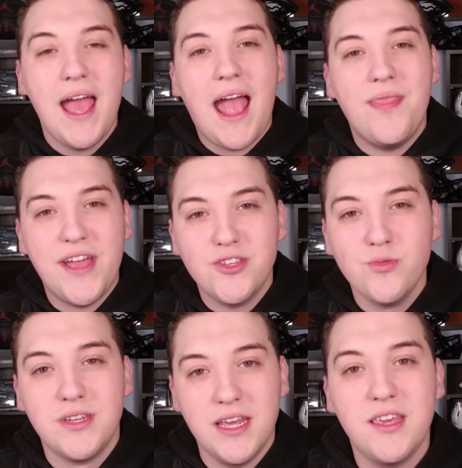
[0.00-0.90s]
And that's
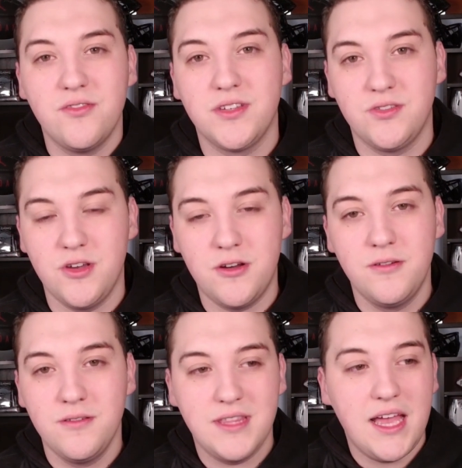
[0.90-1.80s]
ridiculous, though.
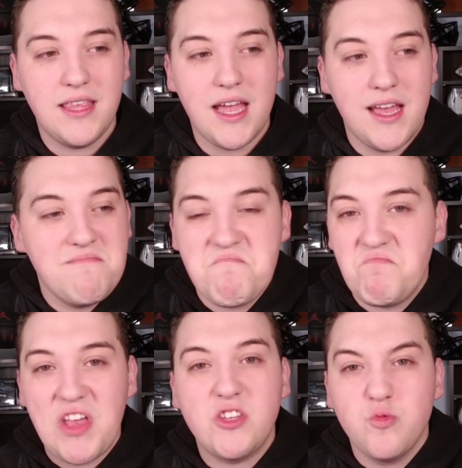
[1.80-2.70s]
That, that,
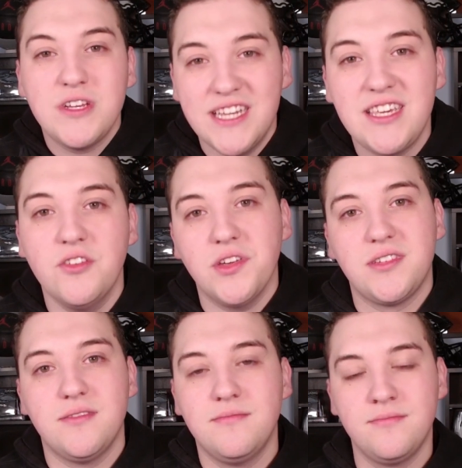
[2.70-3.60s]
that's
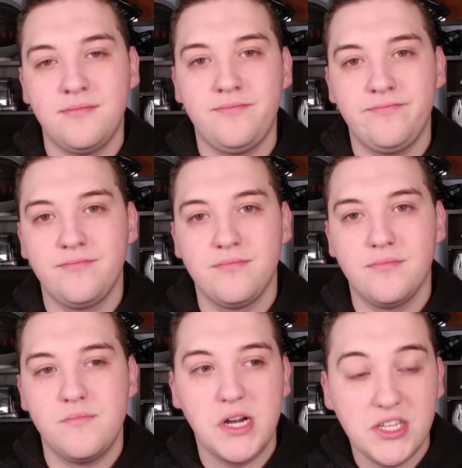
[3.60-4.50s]
ridiculous.
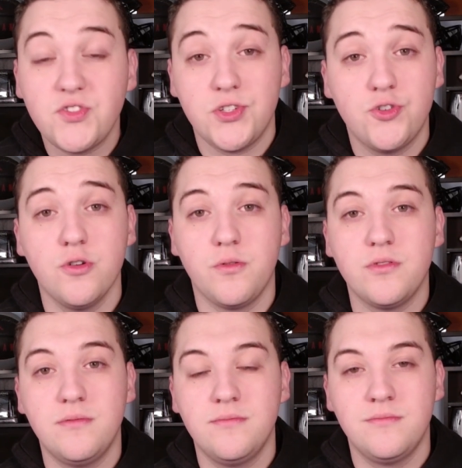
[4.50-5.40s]
But it's the truth.
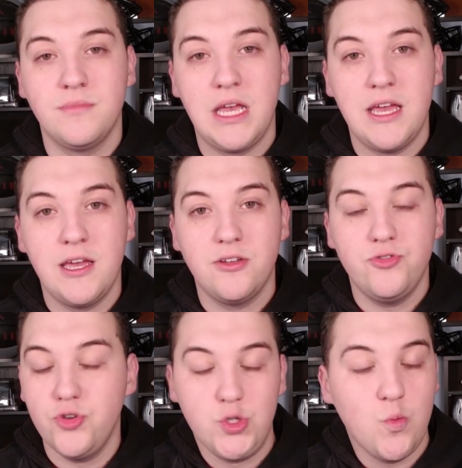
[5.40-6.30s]

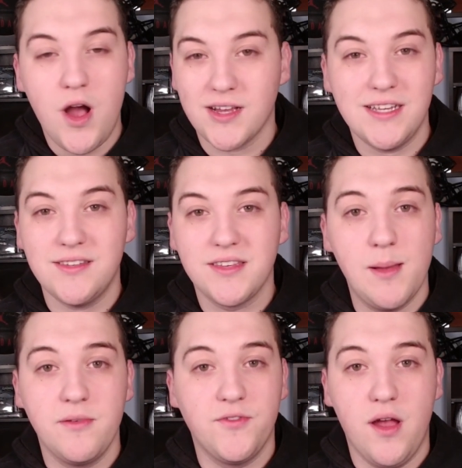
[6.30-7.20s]
Juju Watkins is
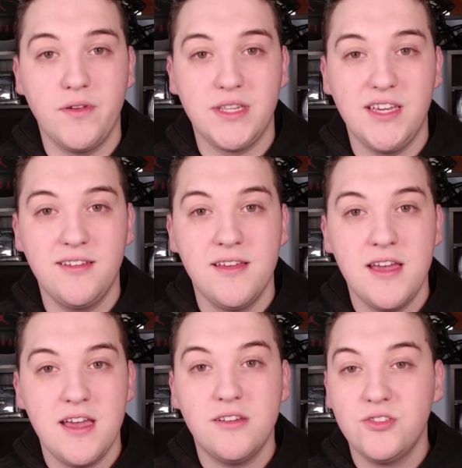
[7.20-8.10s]
coming for everything.
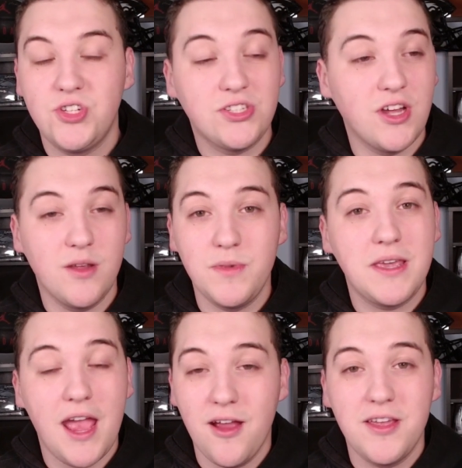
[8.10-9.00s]
She's going to be
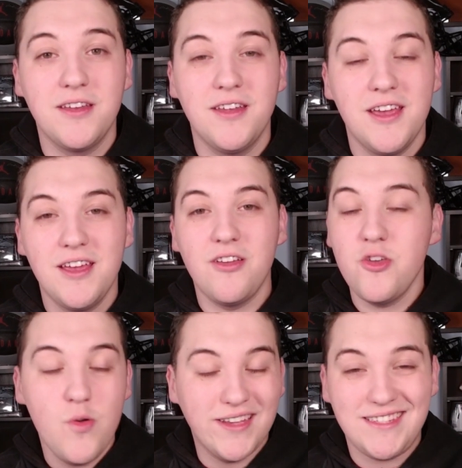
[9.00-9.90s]
carrying
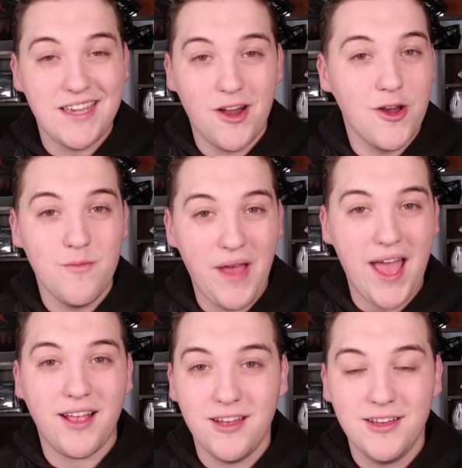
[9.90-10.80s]
USC on her
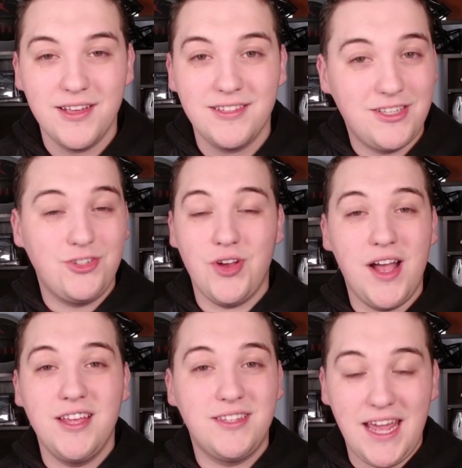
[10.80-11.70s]
back to try
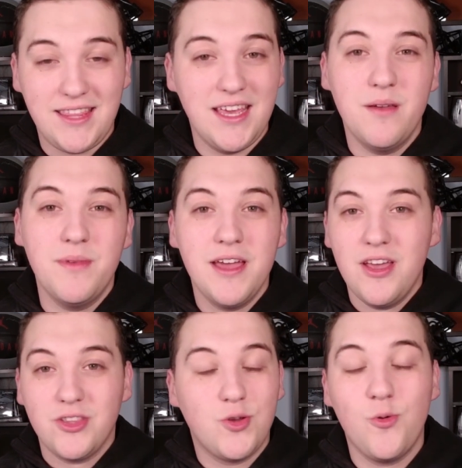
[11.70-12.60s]
and take them
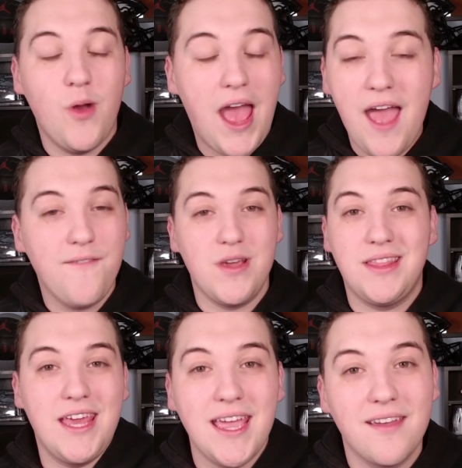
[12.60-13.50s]
to
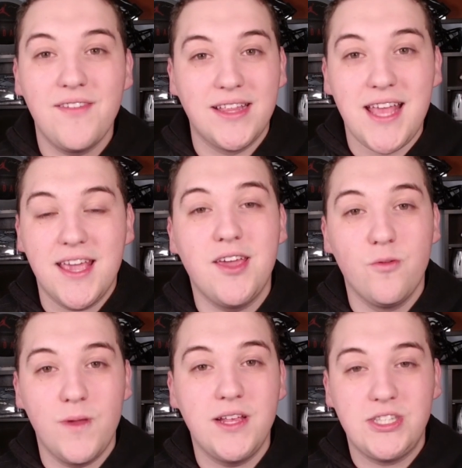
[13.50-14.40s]
everything that they can
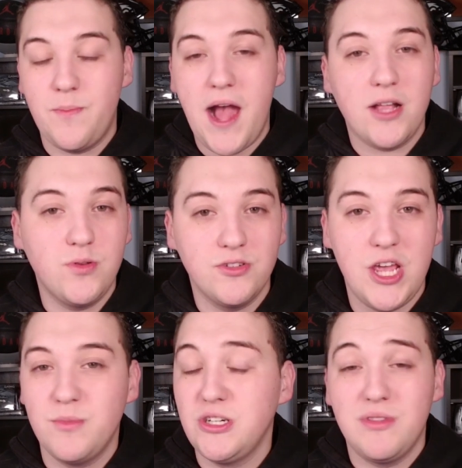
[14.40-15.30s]
reach the Pac 12
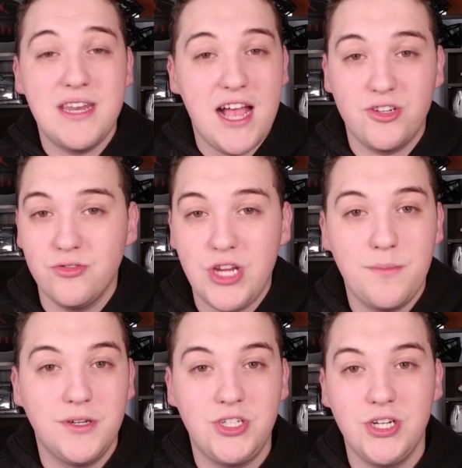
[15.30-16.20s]
championship, the national
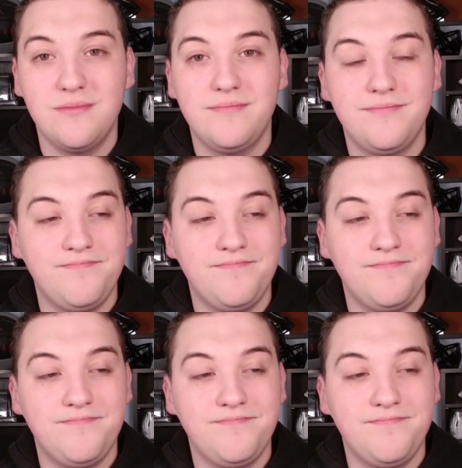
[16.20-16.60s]
championship.